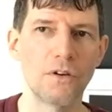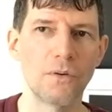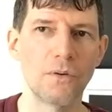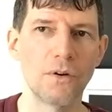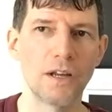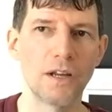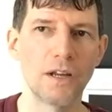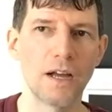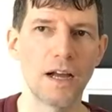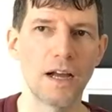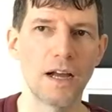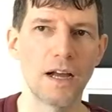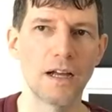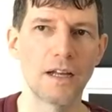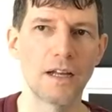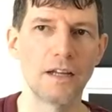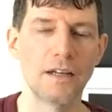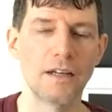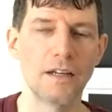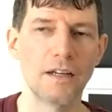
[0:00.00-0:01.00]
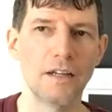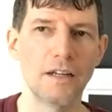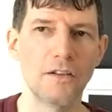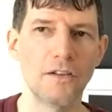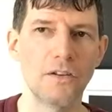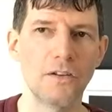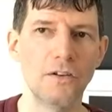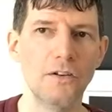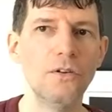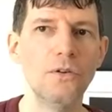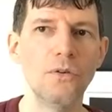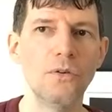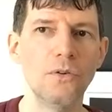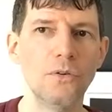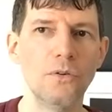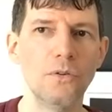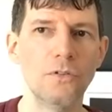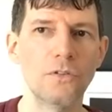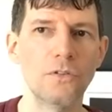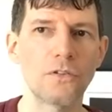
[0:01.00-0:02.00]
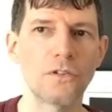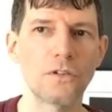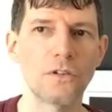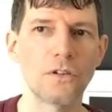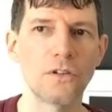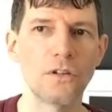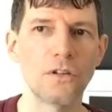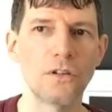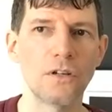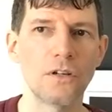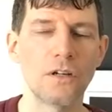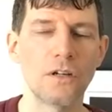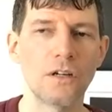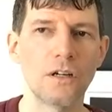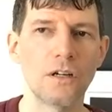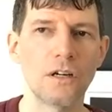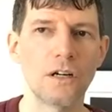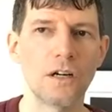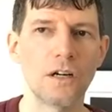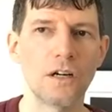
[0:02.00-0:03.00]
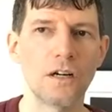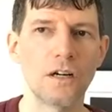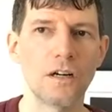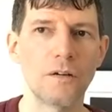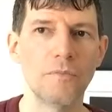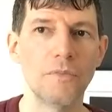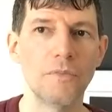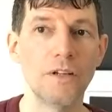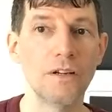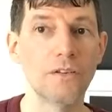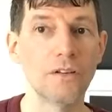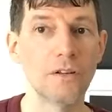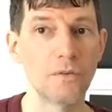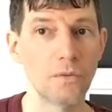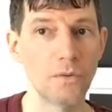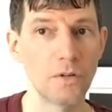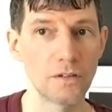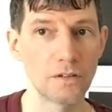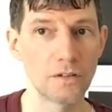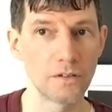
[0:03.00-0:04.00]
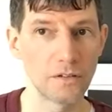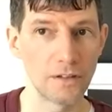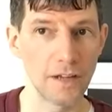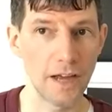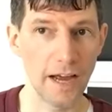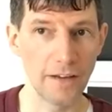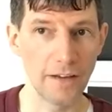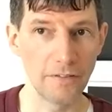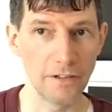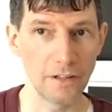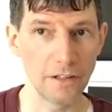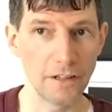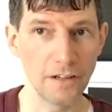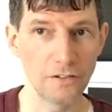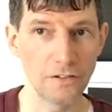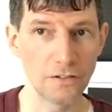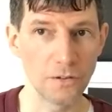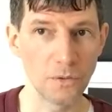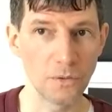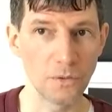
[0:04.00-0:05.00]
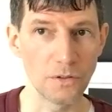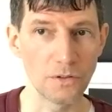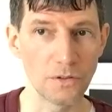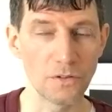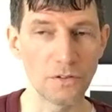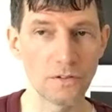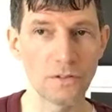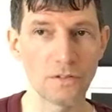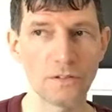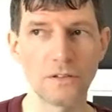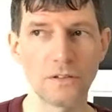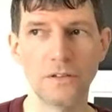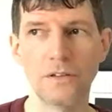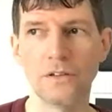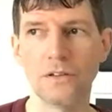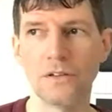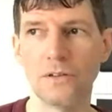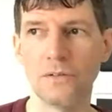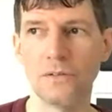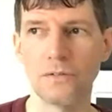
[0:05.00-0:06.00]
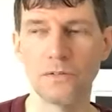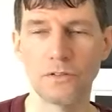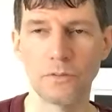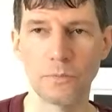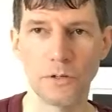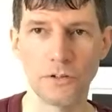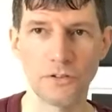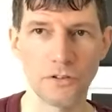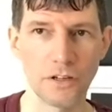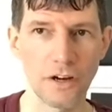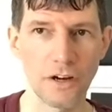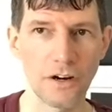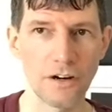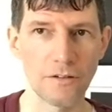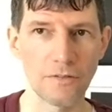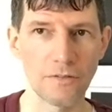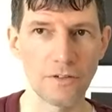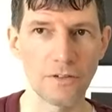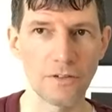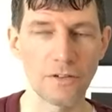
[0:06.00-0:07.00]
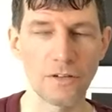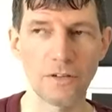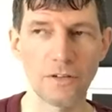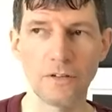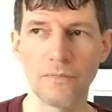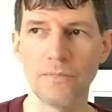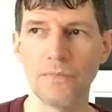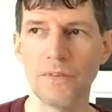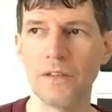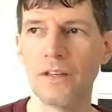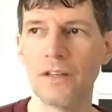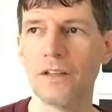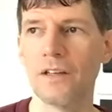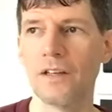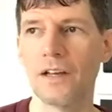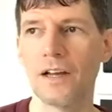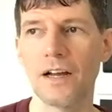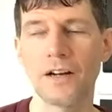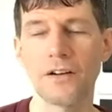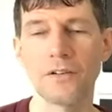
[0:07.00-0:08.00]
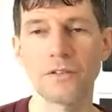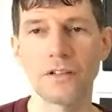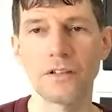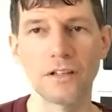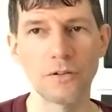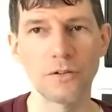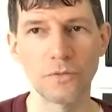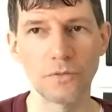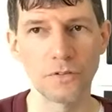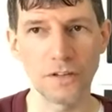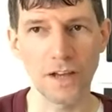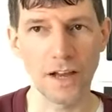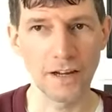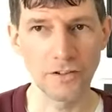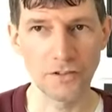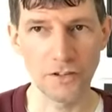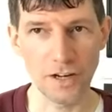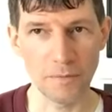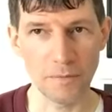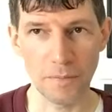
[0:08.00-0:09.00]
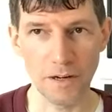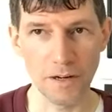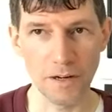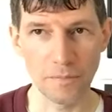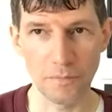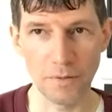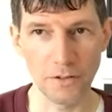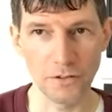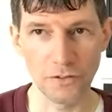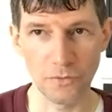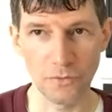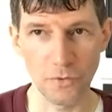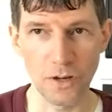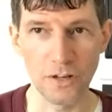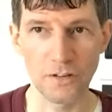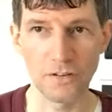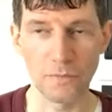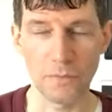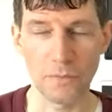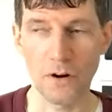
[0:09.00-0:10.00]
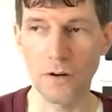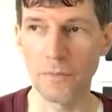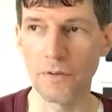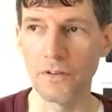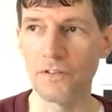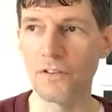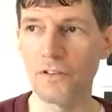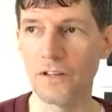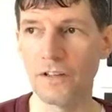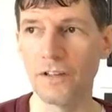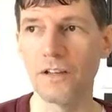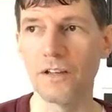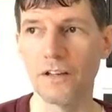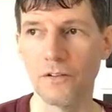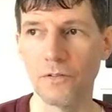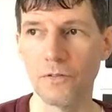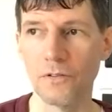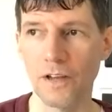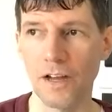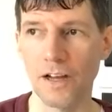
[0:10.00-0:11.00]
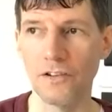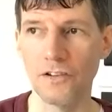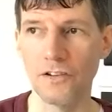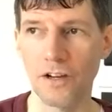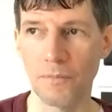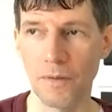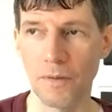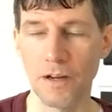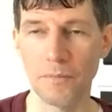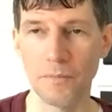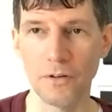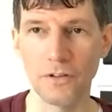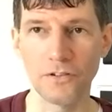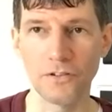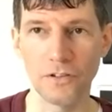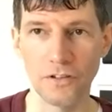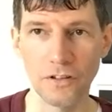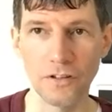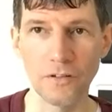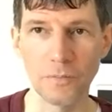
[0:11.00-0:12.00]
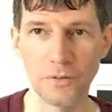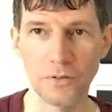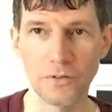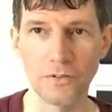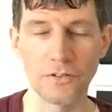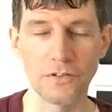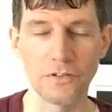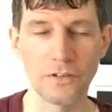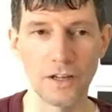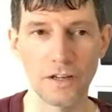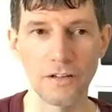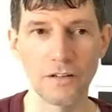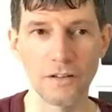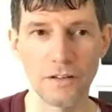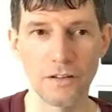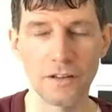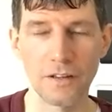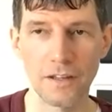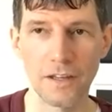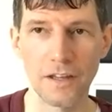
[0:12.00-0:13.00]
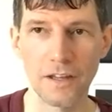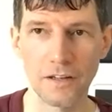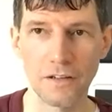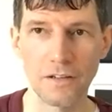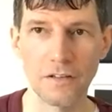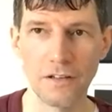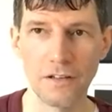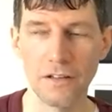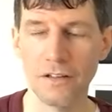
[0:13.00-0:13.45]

going on in the news um, dealing with the Ivy League schools, you know, especially Harvard. I don't think it was hijacked by a bunch of white supremacists. I think it was hijacked by a bunch of liberals that that